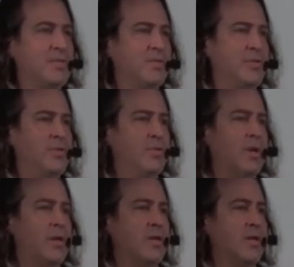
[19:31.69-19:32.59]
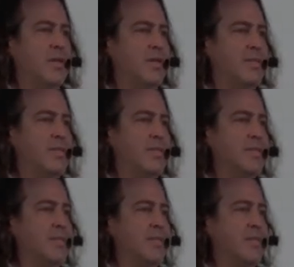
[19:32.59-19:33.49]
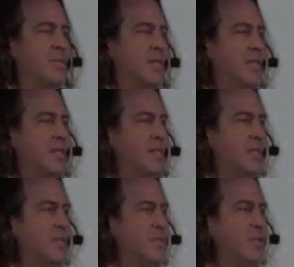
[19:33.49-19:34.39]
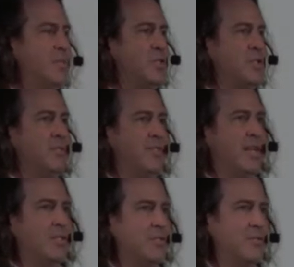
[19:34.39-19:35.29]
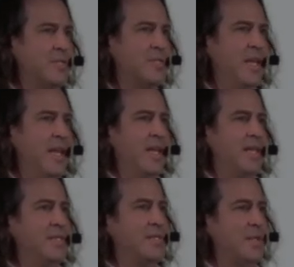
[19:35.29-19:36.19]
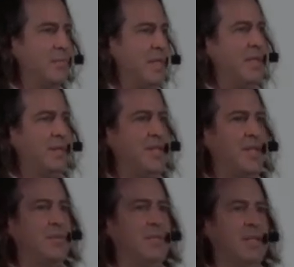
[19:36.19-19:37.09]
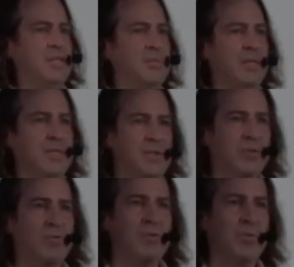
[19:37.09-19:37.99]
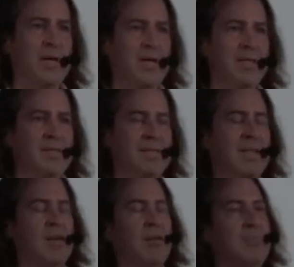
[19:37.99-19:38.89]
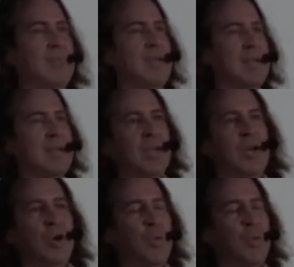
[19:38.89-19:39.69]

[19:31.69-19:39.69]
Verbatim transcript: If you are on the committee that does the new mission and values, and somebody on that committee has been at the school for a while, and they say, Oh man,